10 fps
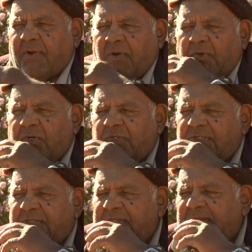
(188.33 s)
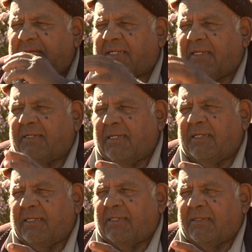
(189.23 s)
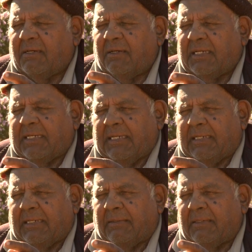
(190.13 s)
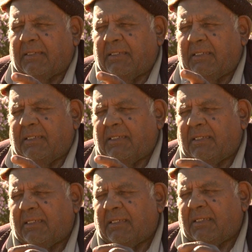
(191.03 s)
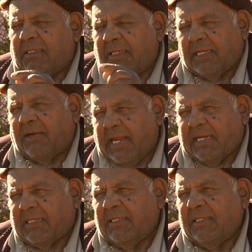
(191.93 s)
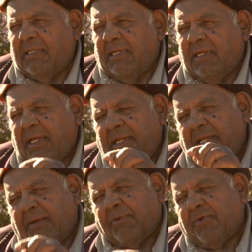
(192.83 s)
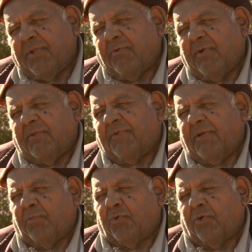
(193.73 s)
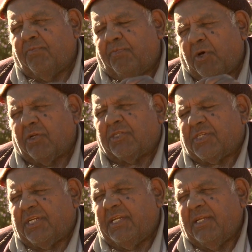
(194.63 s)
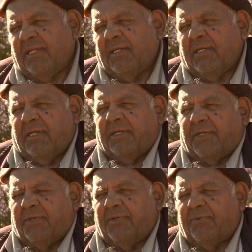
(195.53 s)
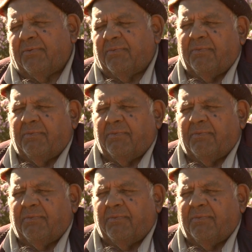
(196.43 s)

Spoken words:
clauses and that, like the Liquor Act in the Aboriginal Welfare Board policy, to